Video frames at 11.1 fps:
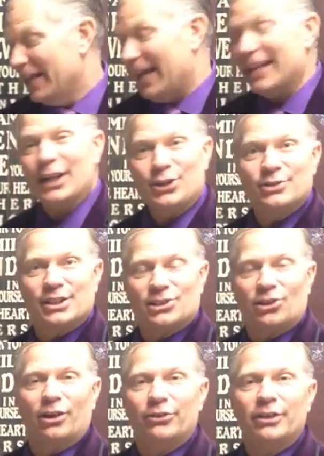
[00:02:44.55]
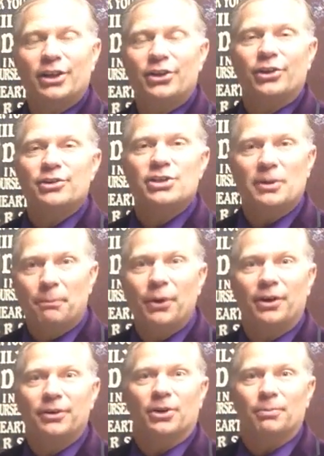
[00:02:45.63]
and I used this laundry detergent and put
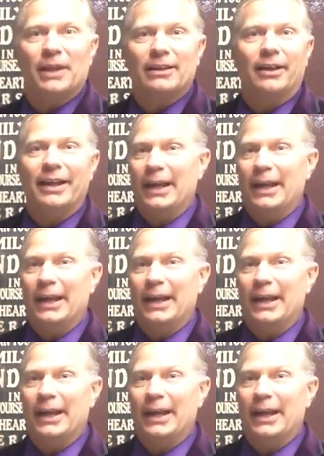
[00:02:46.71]
it under a black light,